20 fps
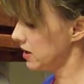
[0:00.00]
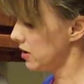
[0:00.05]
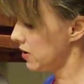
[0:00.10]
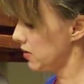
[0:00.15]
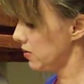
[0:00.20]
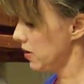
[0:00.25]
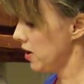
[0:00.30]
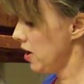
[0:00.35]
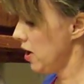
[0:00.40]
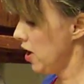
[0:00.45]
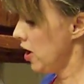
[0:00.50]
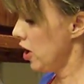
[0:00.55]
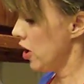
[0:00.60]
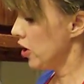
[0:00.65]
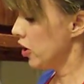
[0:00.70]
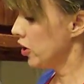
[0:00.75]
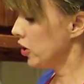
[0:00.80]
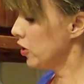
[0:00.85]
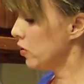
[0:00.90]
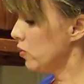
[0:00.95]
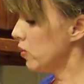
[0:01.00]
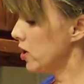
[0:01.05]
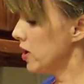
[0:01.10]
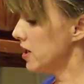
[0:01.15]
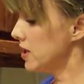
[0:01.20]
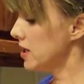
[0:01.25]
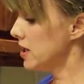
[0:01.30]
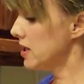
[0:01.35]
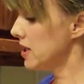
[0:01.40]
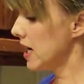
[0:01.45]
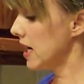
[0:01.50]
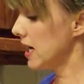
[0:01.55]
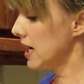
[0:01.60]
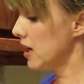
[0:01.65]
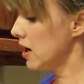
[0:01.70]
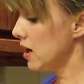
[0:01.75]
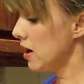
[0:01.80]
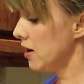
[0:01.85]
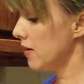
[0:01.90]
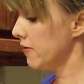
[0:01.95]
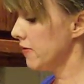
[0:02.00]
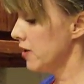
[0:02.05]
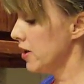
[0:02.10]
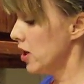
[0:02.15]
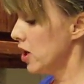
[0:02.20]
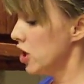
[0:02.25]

So you want to take it off